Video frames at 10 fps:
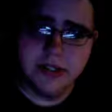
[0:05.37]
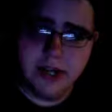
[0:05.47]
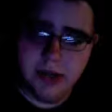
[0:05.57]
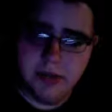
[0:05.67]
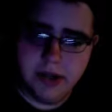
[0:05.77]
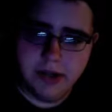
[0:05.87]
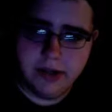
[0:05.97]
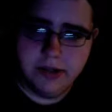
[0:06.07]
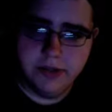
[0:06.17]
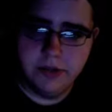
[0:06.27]
iMac
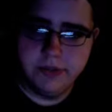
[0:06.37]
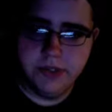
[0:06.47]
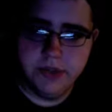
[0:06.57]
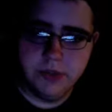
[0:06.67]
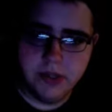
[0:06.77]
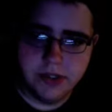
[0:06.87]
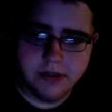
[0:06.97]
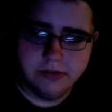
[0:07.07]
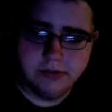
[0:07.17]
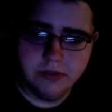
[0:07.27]
review one,
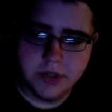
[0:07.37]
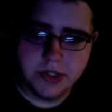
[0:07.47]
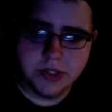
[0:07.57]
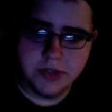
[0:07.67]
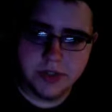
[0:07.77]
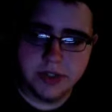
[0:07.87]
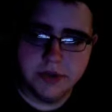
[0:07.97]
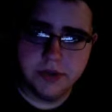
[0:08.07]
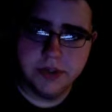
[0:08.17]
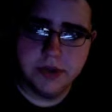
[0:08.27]
which wasn't really a
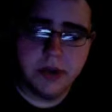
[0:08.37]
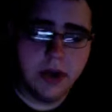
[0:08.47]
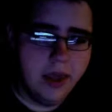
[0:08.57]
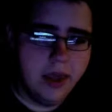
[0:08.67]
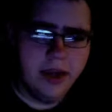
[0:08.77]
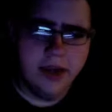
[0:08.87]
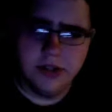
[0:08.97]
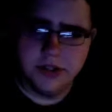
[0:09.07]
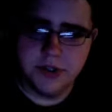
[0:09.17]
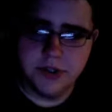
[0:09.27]
review, and
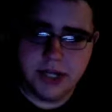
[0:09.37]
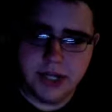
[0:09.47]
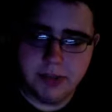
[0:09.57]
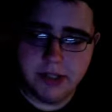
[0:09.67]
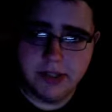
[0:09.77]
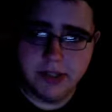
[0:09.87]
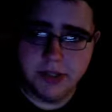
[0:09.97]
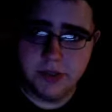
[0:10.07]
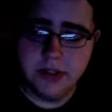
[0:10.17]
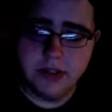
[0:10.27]
also the iPod Touch
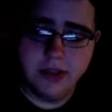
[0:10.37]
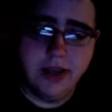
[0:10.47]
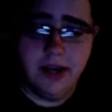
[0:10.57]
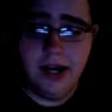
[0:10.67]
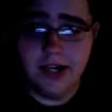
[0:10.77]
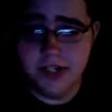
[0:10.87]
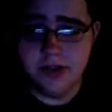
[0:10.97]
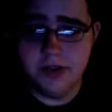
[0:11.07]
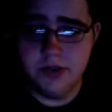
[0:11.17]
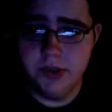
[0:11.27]
one. I shot
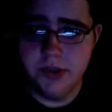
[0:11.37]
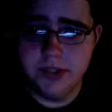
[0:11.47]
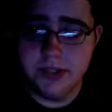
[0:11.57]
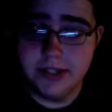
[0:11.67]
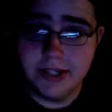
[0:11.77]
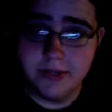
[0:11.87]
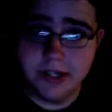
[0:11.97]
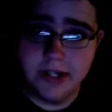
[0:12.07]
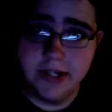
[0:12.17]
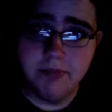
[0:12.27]
those both at the same
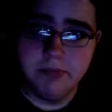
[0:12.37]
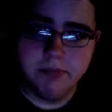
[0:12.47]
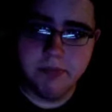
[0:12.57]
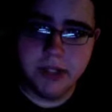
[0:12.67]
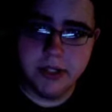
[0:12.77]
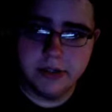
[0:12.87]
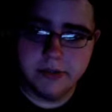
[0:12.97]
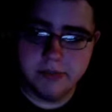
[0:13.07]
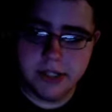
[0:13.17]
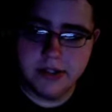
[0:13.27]
time, but
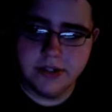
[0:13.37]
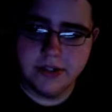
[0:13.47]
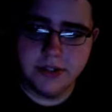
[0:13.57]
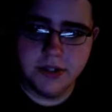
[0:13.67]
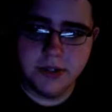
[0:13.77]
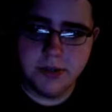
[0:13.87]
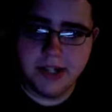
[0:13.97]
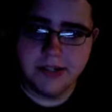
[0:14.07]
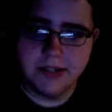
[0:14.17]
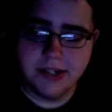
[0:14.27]
because YouTube
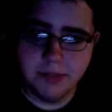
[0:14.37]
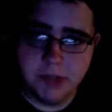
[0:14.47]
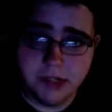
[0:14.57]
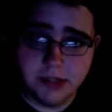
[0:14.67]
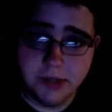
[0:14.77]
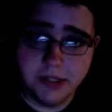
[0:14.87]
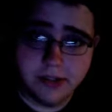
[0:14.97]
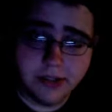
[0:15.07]
has the 10-minute limit,